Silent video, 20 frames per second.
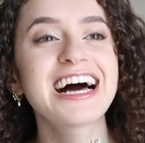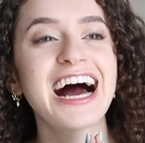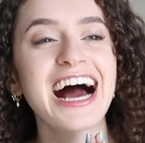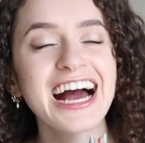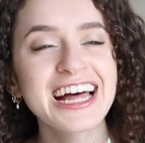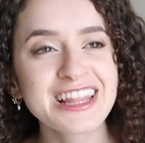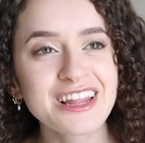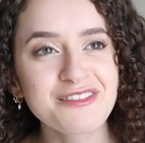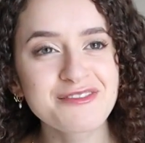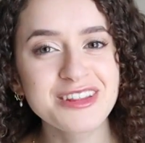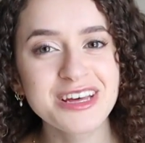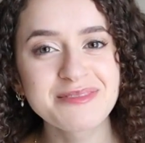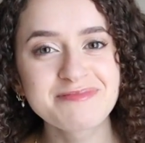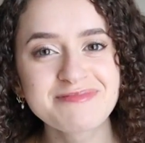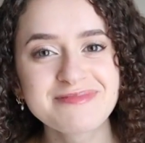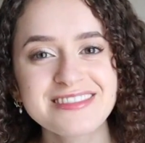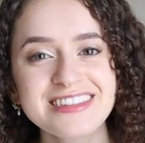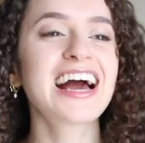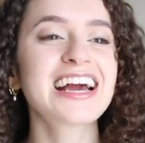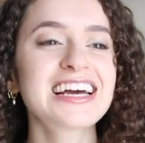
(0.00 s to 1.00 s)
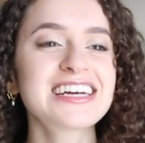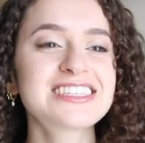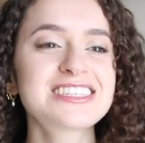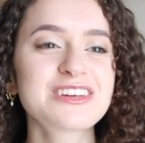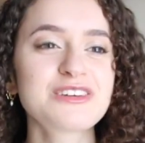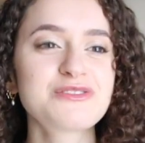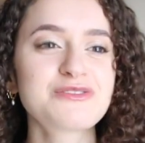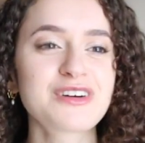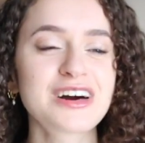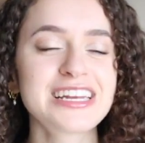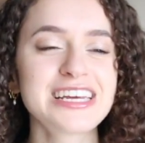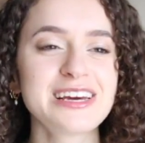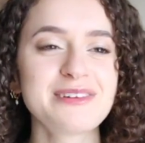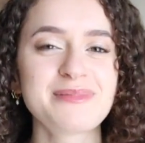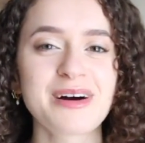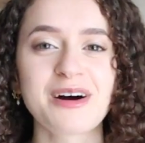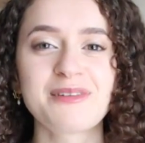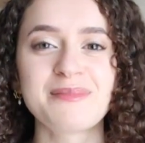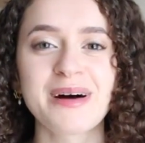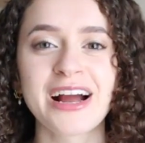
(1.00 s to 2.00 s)
I love them. I get so funny
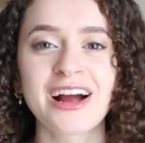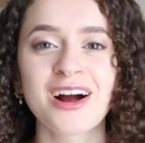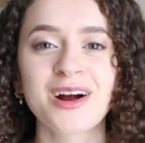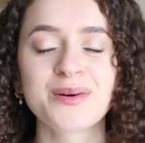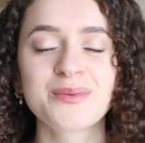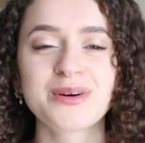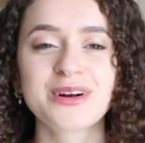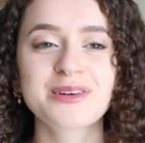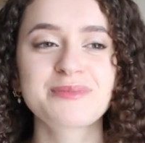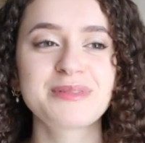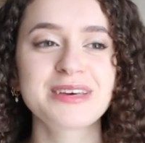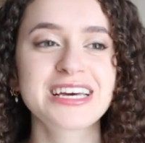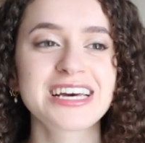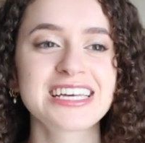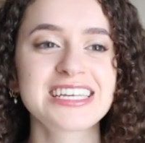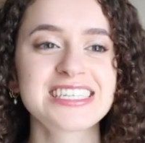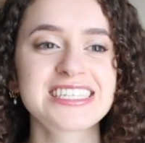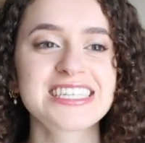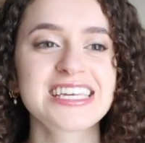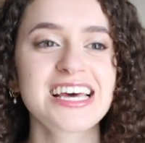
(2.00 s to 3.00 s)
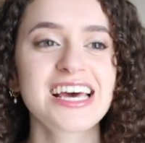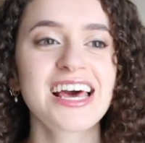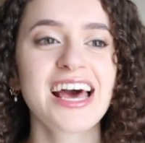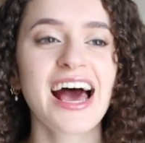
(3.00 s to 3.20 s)
about my artwork because